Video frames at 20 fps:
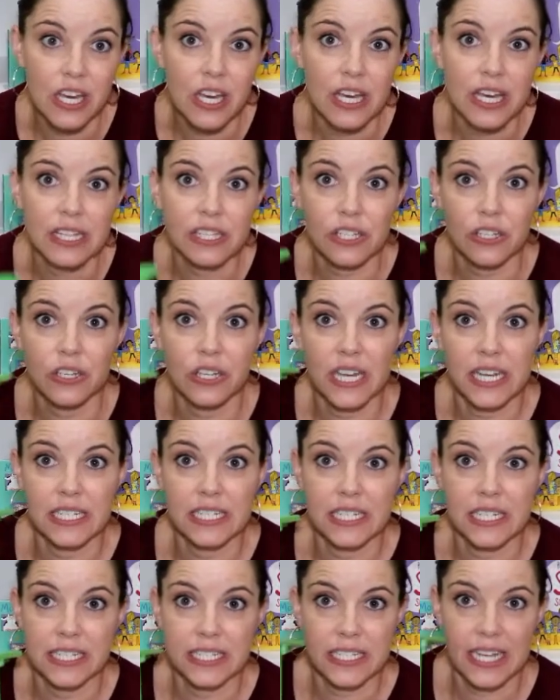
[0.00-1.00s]
It's a good
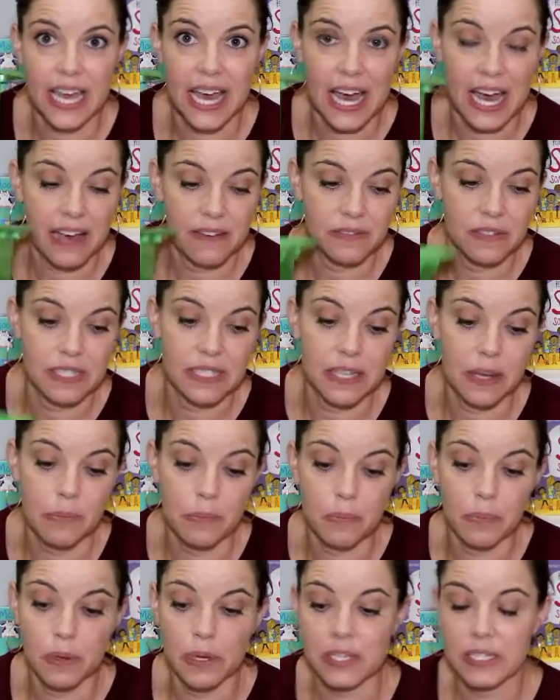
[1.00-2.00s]
idea to have some
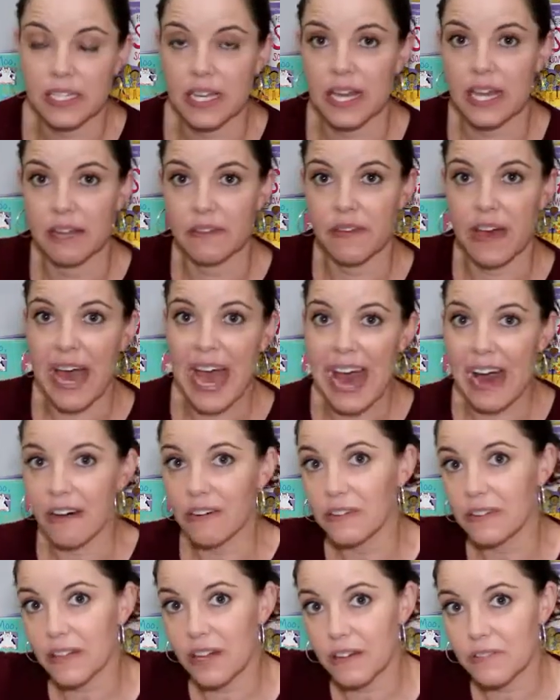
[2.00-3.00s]
books kind of
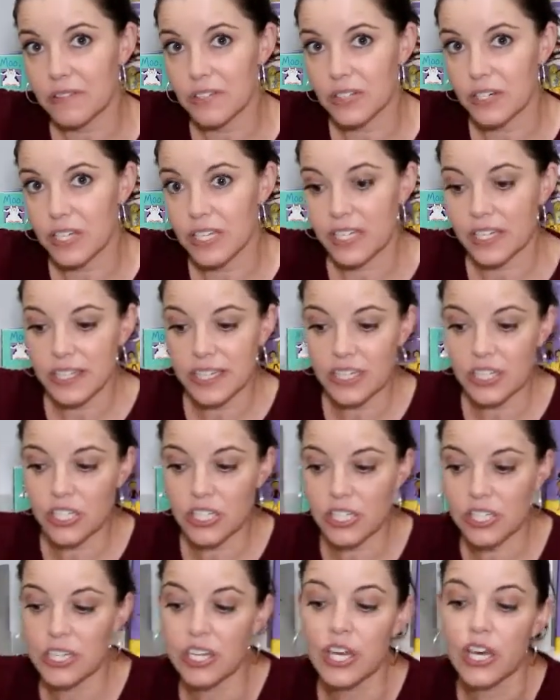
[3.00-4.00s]
out of
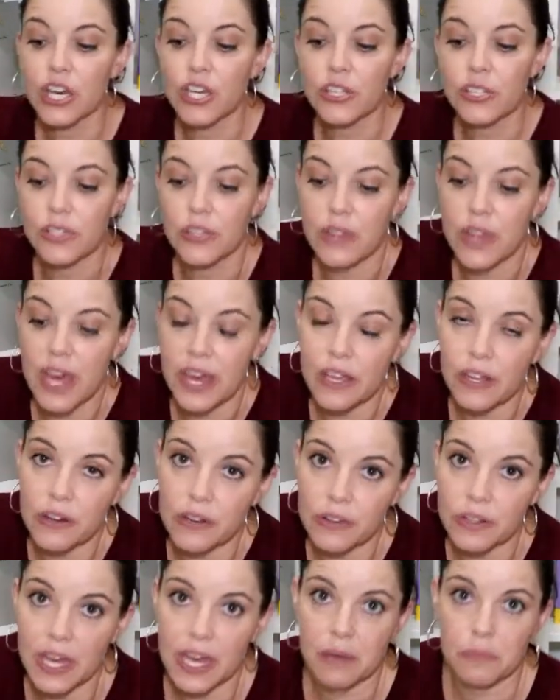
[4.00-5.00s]
circulation so that your
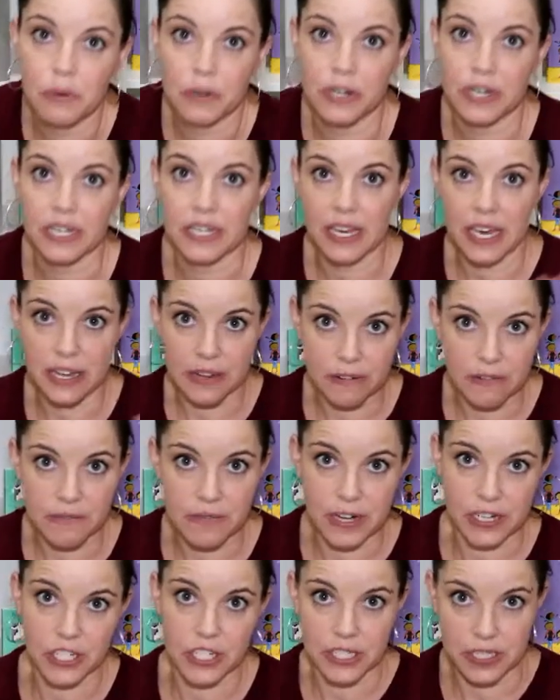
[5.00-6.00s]
library kind of
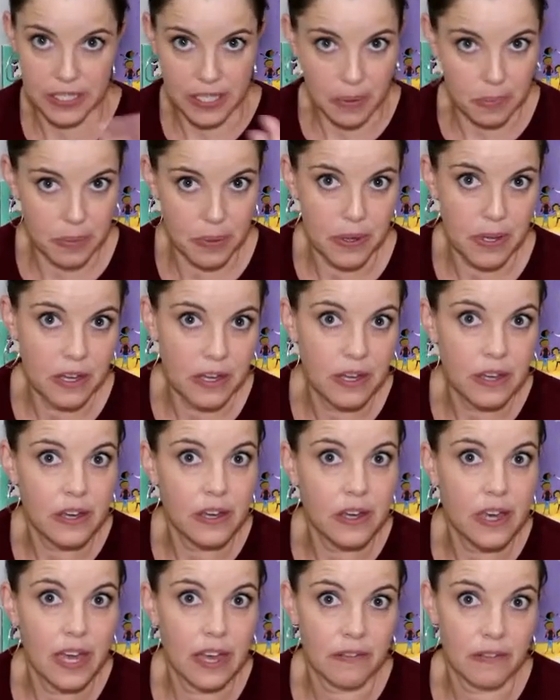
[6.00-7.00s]
freshens up
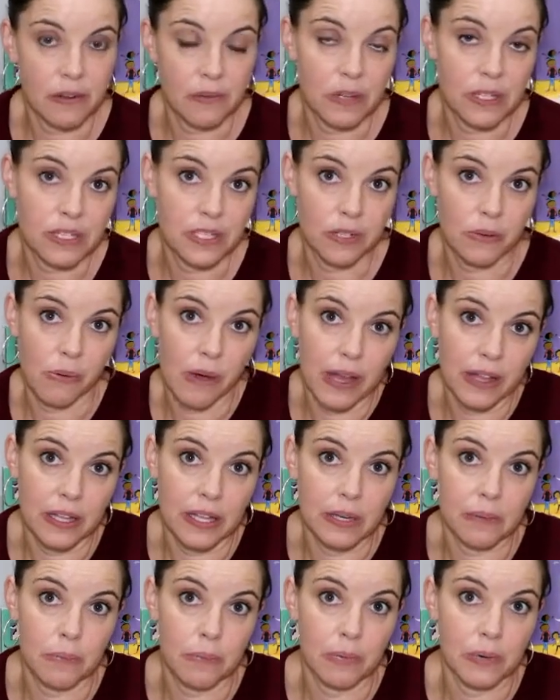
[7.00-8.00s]
every once in a while
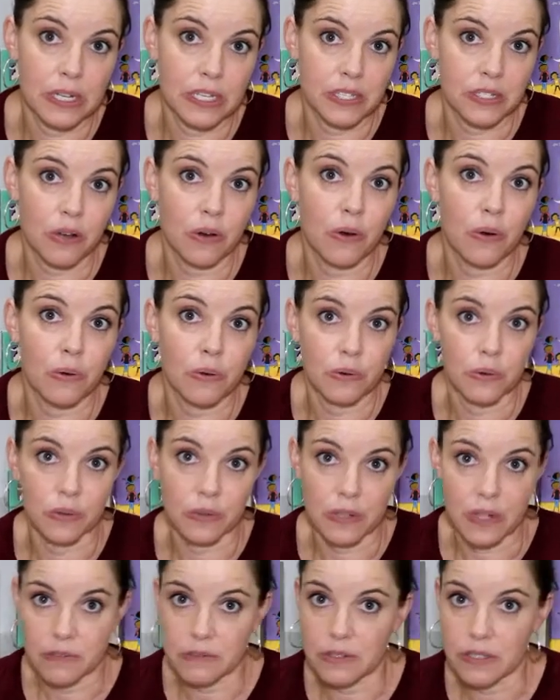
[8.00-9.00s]
and brings a whole new
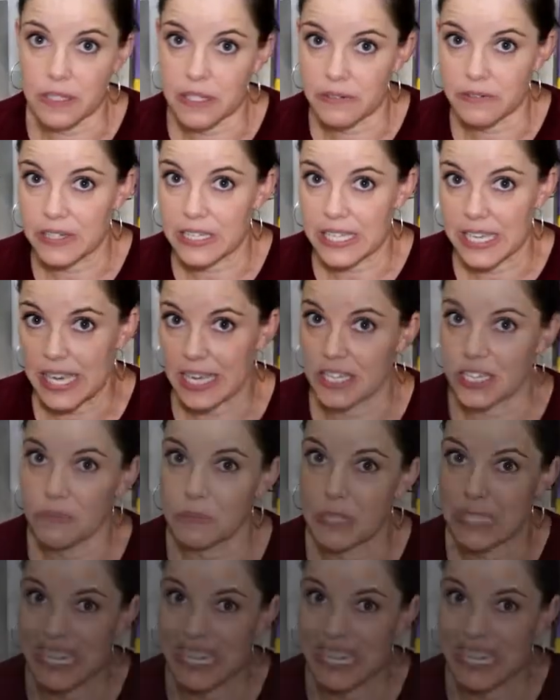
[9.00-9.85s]
level of engagement